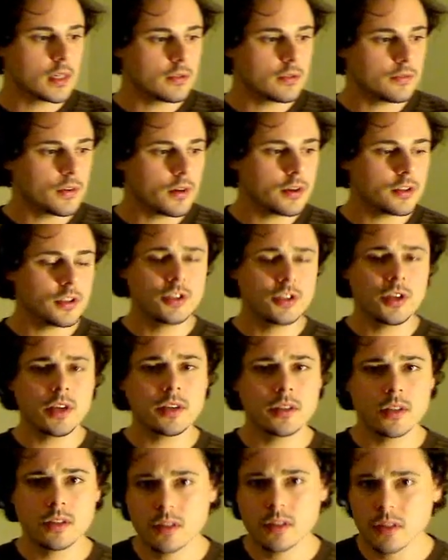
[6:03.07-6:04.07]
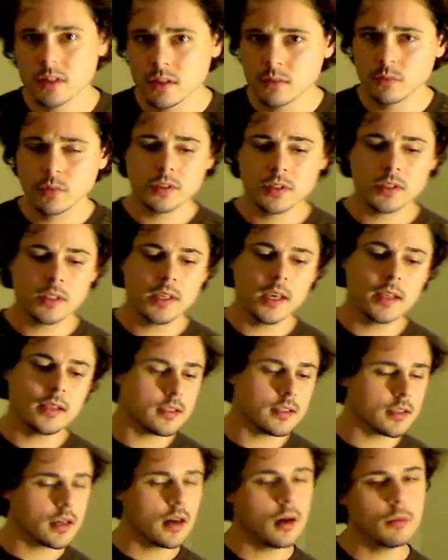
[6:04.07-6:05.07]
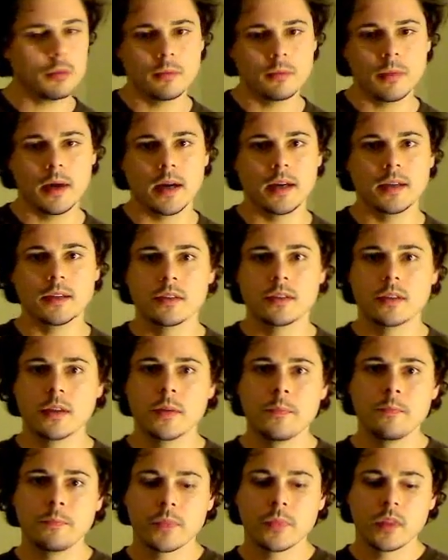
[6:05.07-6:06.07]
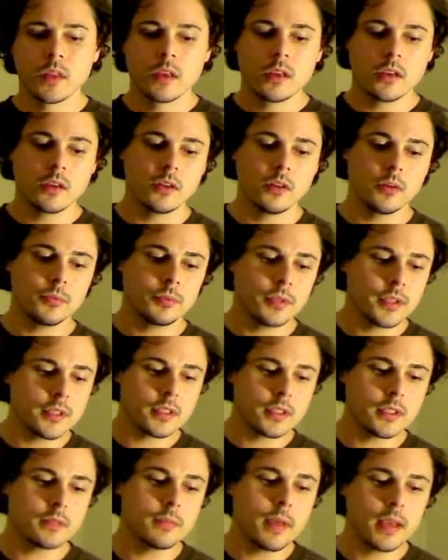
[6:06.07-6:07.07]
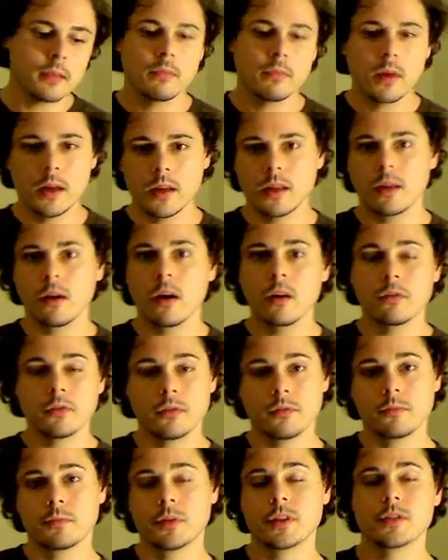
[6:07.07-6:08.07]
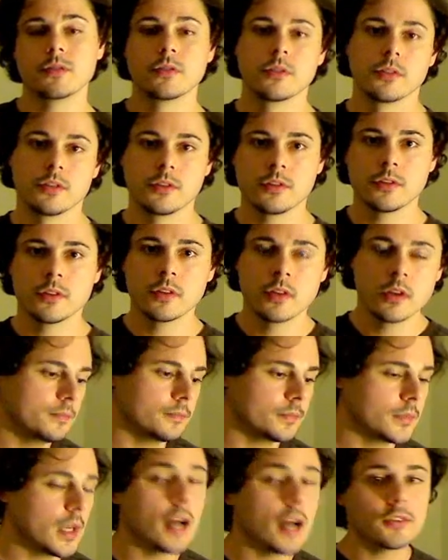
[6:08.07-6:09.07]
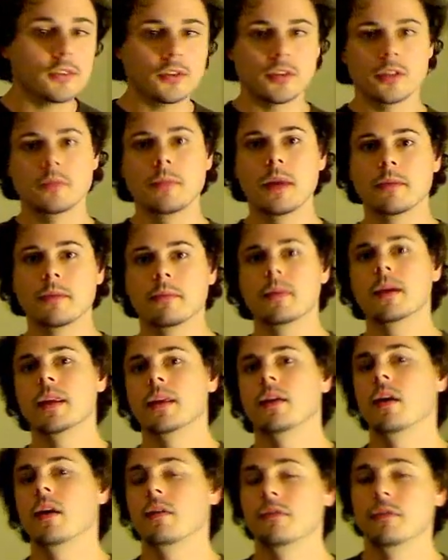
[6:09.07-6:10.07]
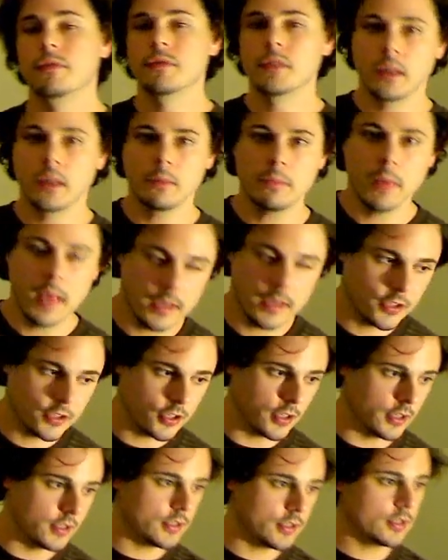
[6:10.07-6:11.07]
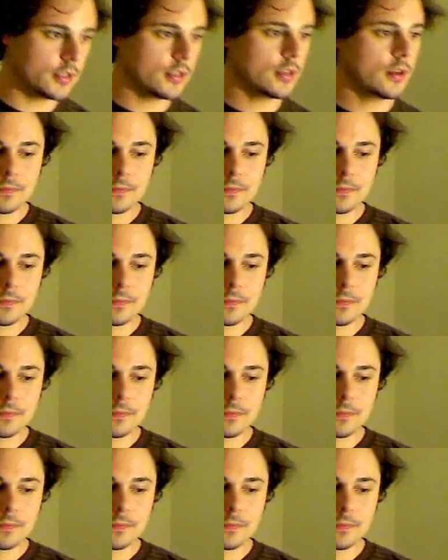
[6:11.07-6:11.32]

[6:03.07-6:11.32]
As far as the justice system, once again, it's compromised. You know, prisons make money off of prisoners. Doctors make money off of sick patients.